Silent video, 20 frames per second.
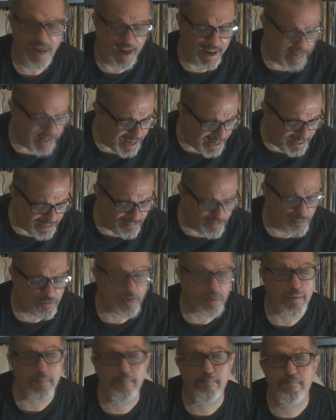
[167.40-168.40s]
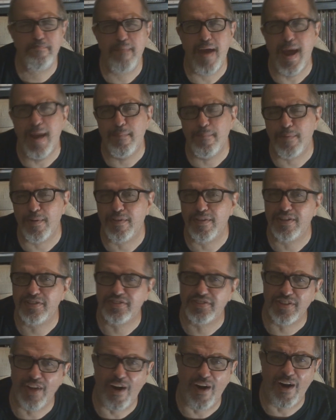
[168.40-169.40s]
I can't even remember the
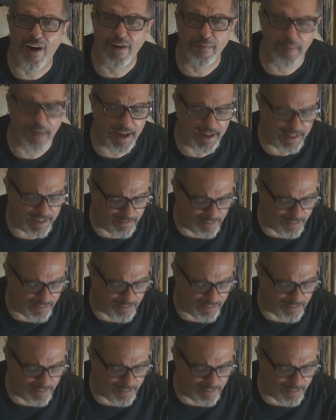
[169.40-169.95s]
song, man.